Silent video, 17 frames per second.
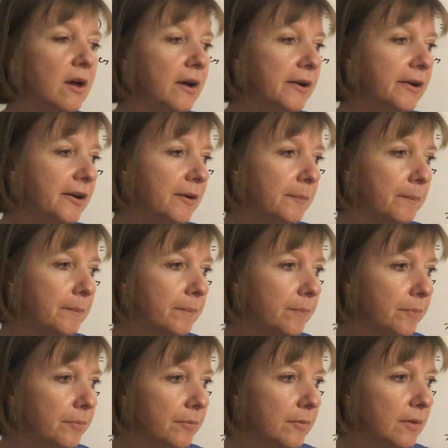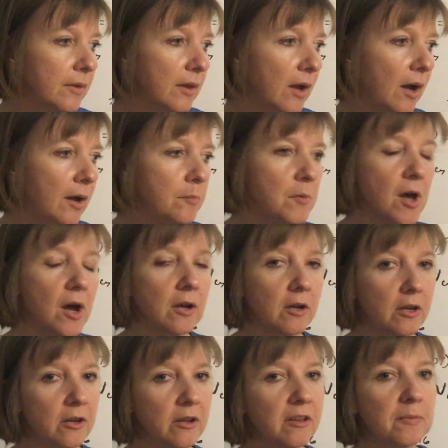I'm not
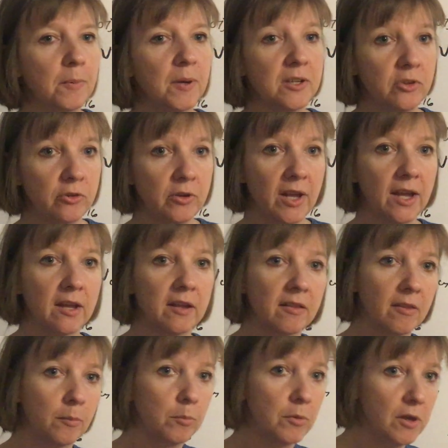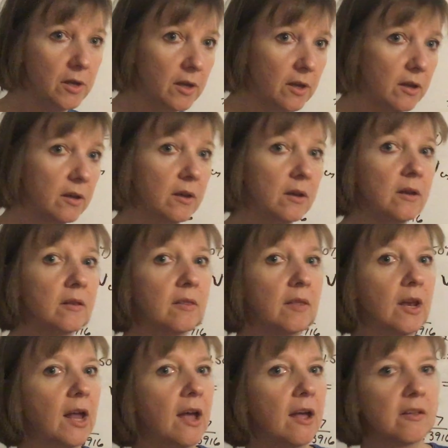going to expect you to hand something in
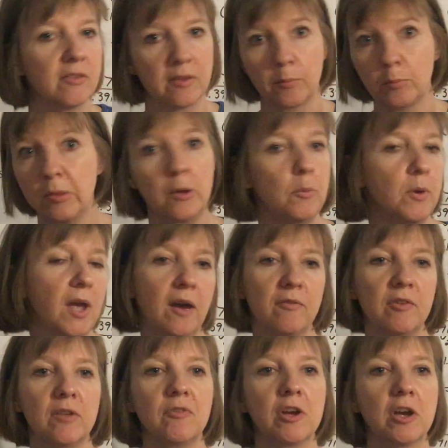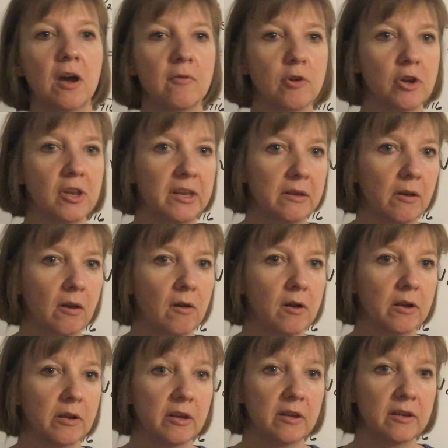that has something we haven't even covered it
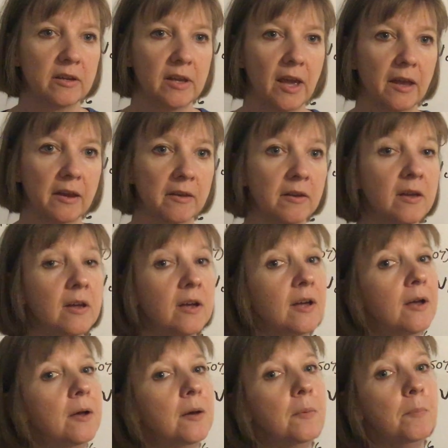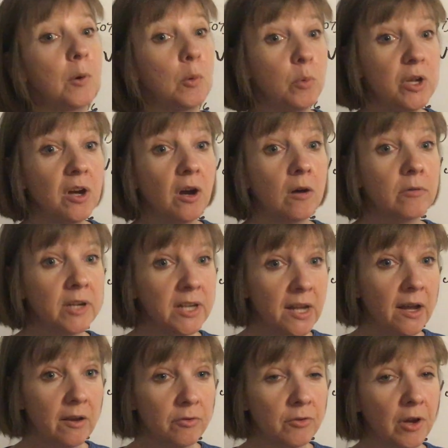on it yet. But we already
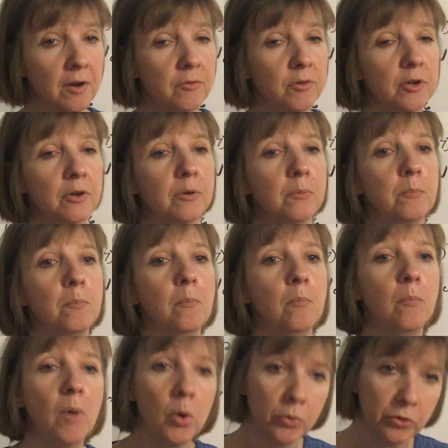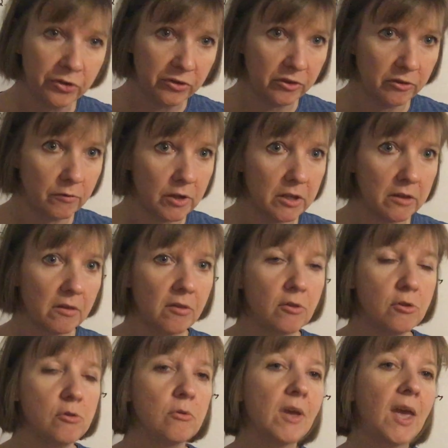have covered most of it,
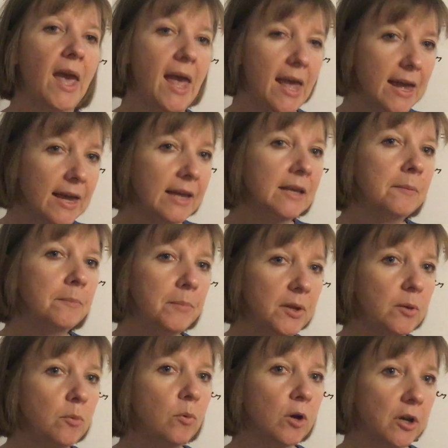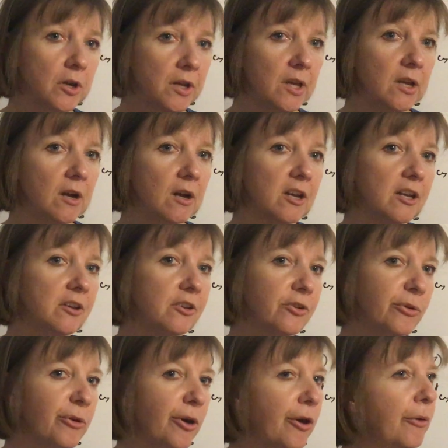so you can be working on it.
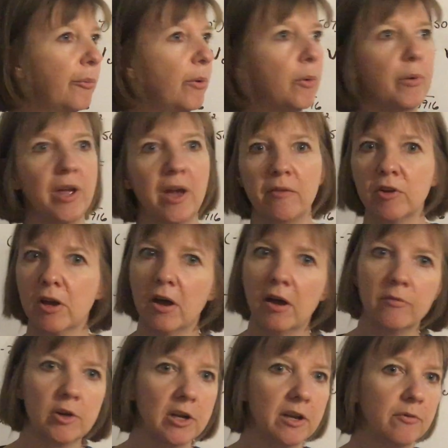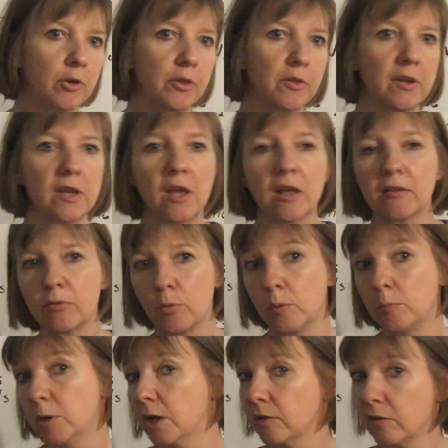Don't go, well, we haven't covered everything yet, so
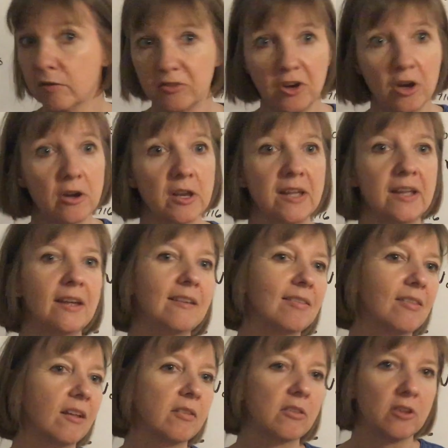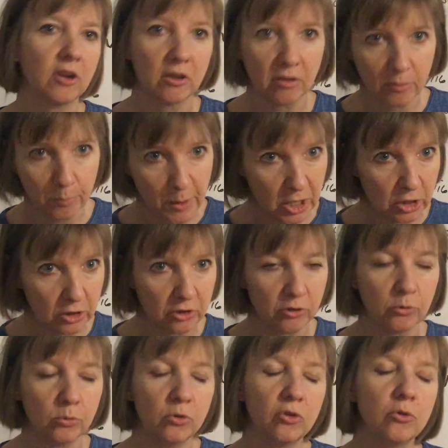I'm not starting it. That's not smart.
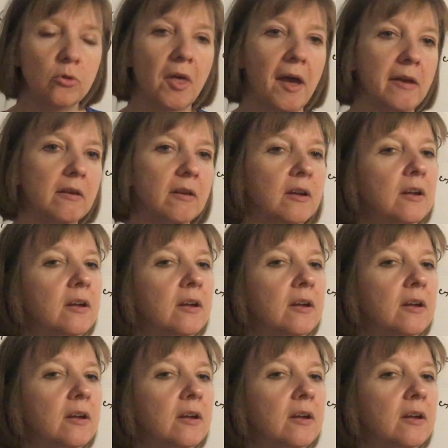Don't do that.